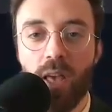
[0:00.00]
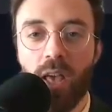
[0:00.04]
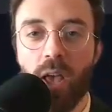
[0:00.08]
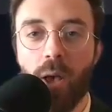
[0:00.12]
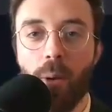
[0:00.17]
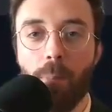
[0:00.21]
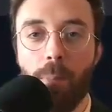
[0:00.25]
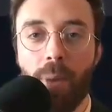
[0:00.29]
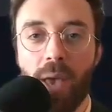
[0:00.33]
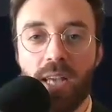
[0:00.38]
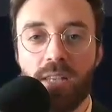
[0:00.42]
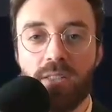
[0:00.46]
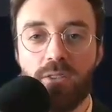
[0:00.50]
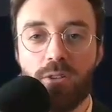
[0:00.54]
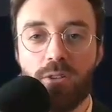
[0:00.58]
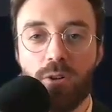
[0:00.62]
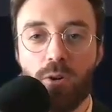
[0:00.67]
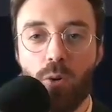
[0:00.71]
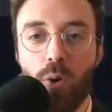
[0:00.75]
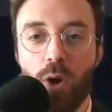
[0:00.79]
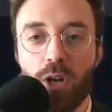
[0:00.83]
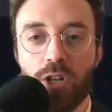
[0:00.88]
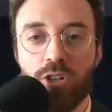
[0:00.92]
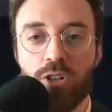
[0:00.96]
begs the
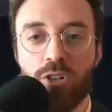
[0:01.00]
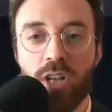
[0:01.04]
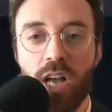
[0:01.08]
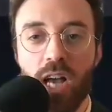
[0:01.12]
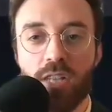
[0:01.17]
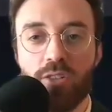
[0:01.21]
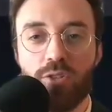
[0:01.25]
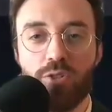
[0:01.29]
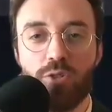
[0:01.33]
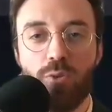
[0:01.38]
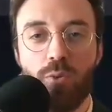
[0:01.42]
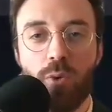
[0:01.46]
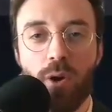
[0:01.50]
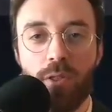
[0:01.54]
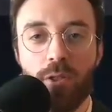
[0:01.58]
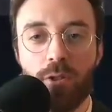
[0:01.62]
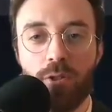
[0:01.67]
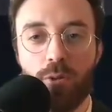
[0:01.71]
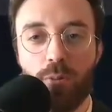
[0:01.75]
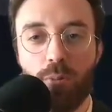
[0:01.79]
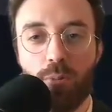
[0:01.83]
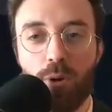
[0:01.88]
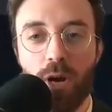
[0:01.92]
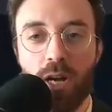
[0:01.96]
question as to whether the
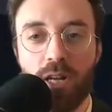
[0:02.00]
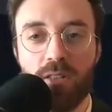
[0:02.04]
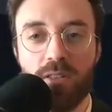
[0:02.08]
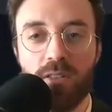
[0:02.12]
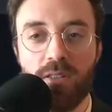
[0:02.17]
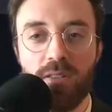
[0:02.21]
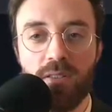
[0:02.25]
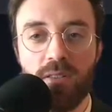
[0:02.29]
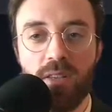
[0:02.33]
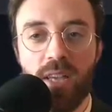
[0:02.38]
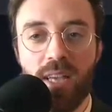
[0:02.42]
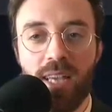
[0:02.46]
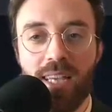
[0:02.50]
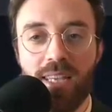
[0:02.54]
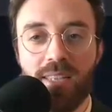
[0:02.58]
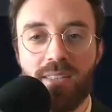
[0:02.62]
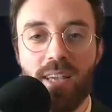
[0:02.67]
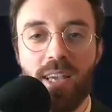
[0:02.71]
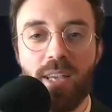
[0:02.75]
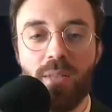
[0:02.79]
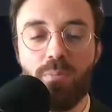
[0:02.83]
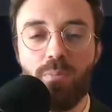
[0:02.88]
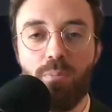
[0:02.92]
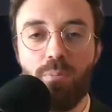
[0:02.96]
practice is
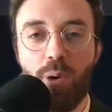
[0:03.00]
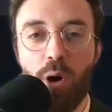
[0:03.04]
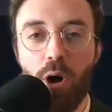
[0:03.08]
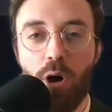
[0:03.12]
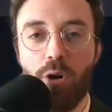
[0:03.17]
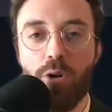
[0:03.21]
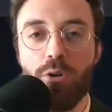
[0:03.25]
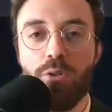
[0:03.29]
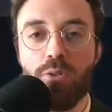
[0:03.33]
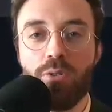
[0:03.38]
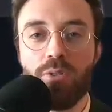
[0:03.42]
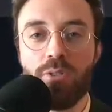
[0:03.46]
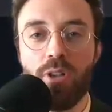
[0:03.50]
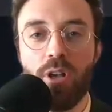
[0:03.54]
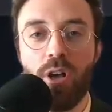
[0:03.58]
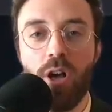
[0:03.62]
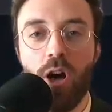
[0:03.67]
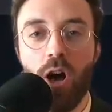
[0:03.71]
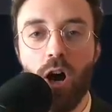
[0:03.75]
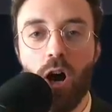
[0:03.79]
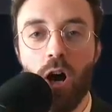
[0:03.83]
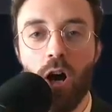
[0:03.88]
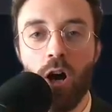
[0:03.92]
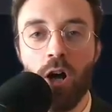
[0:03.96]
imposed
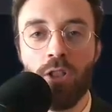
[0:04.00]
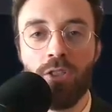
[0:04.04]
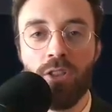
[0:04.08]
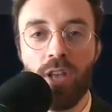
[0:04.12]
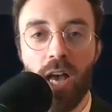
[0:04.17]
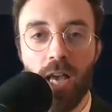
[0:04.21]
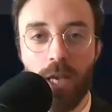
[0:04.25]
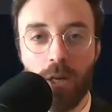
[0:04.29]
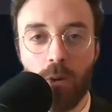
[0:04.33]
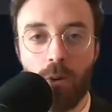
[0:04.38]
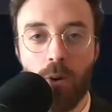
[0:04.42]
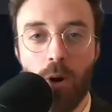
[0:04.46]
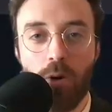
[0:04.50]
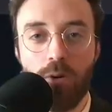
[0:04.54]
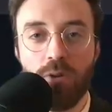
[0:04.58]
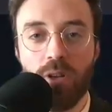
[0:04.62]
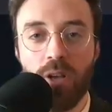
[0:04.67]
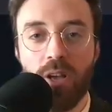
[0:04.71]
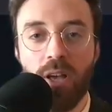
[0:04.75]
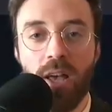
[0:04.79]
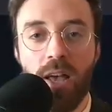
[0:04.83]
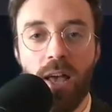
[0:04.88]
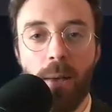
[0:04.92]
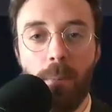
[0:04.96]
on, I quote,
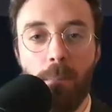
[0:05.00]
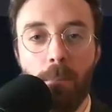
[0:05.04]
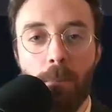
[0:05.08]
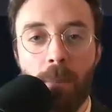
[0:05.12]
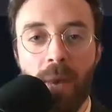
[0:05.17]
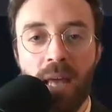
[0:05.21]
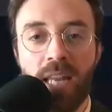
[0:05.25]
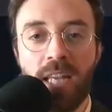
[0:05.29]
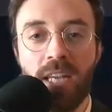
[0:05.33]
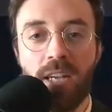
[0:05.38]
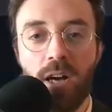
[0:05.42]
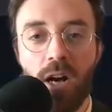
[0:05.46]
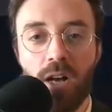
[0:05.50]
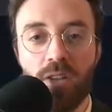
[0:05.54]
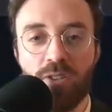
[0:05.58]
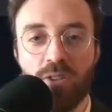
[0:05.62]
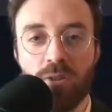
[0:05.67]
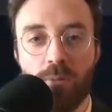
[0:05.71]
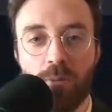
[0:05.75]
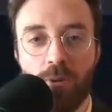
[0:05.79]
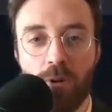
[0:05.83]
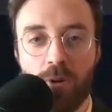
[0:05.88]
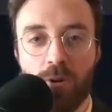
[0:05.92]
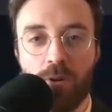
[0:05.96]
many
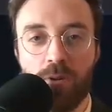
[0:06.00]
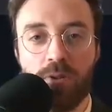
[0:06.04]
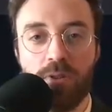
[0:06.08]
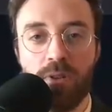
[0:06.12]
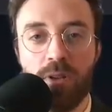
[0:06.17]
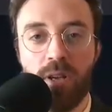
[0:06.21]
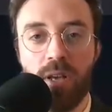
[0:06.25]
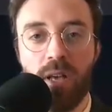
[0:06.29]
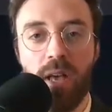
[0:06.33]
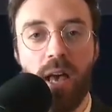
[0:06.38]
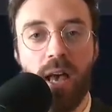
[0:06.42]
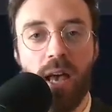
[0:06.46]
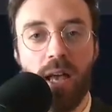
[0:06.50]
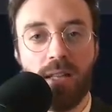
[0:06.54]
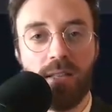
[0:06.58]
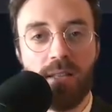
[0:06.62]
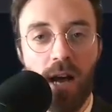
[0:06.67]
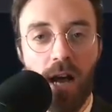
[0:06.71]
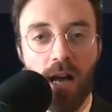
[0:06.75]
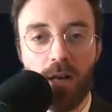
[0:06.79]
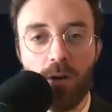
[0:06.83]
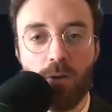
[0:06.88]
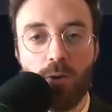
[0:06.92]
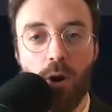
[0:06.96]
customers and,
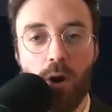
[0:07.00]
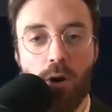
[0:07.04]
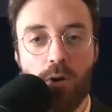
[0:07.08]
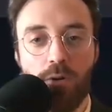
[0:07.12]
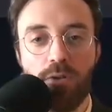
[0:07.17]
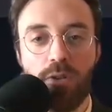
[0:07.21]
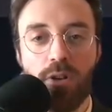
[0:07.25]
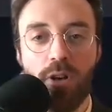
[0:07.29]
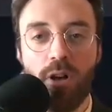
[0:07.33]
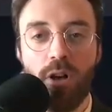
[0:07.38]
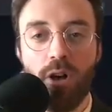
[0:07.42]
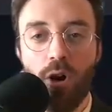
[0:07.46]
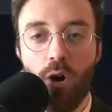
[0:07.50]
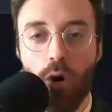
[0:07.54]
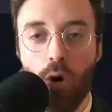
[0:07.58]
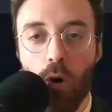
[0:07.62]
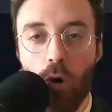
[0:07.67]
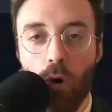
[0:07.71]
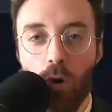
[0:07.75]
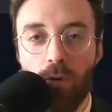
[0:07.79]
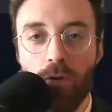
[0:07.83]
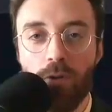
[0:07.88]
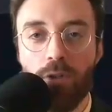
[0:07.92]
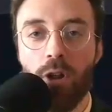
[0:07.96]
I quote,
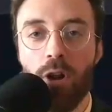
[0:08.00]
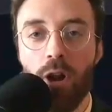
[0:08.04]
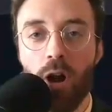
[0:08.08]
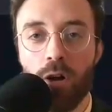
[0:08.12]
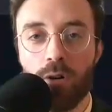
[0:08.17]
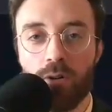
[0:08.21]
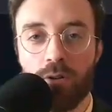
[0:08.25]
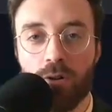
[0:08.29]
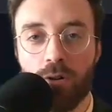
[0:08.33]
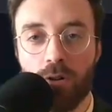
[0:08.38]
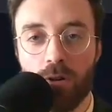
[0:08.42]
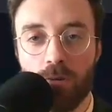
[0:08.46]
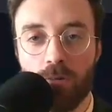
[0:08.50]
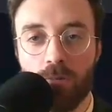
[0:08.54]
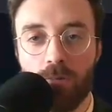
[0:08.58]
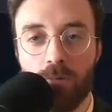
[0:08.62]
over the long term.